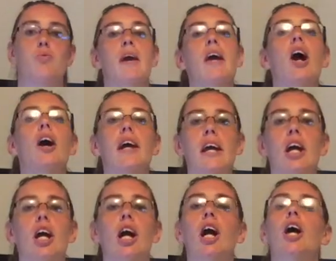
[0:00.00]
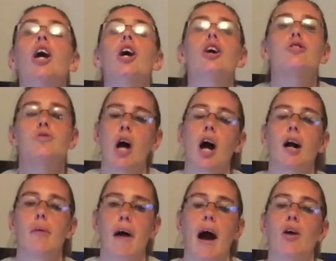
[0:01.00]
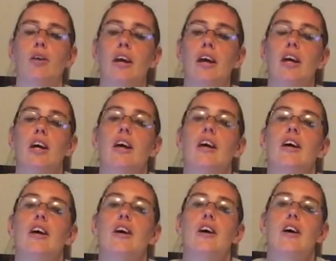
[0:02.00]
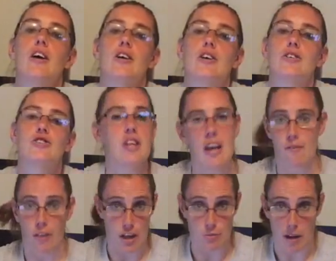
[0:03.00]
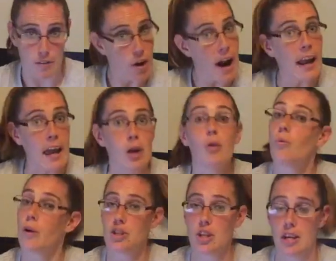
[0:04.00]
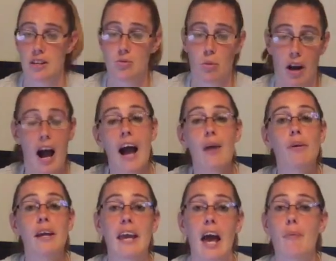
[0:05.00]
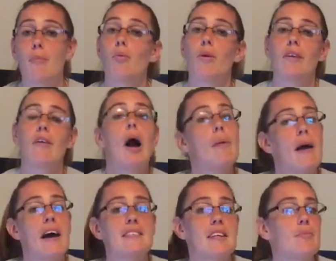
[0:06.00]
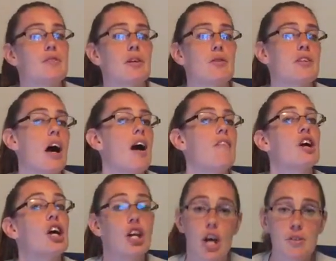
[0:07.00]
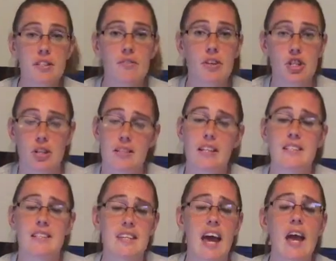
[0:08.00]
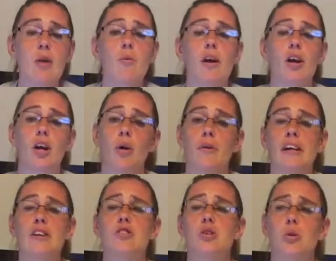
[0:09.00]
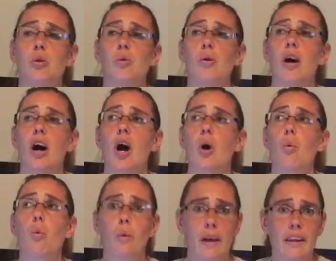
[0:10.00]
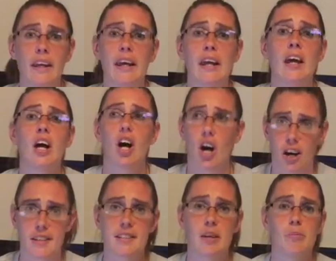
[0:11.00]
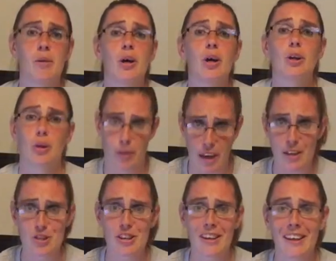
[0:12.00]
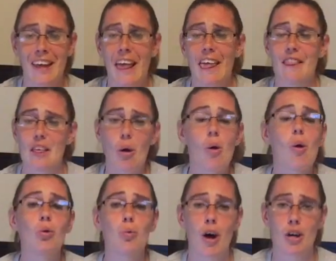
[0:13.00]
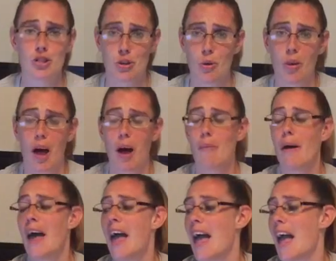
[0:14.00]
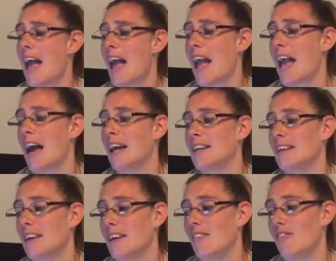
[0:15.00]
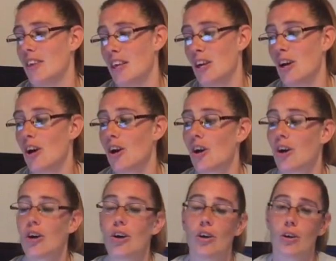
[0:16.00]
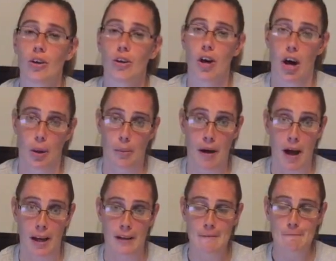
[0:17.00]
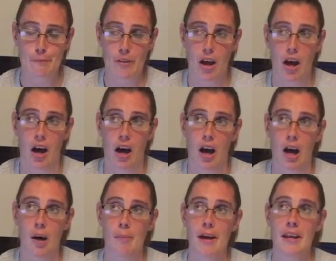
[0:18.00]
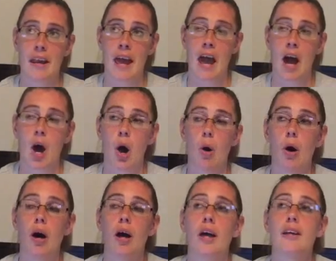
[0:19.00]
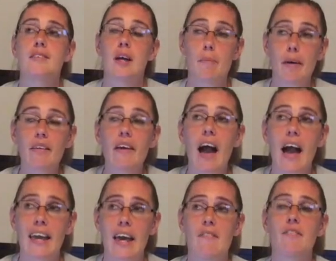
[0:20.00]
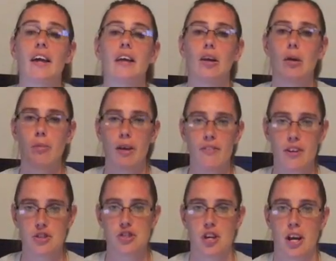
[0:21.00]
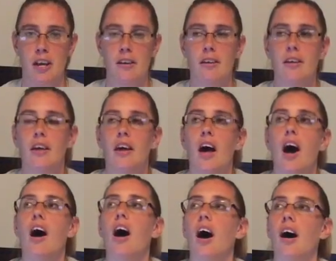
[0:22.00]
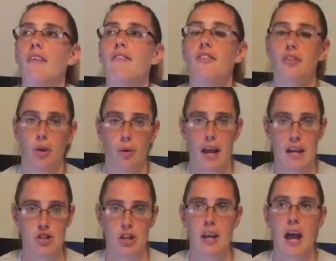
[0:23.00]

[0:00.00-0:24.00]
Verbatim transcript: We are here to talk about GA Flashback Friday, which is where I recap one of our past episodes of Ghost Adventures. And today we are going to a really awesome location, the Old Washoe Club and the Chollar Mine. Um, now, typically I give like a little brief history of the location.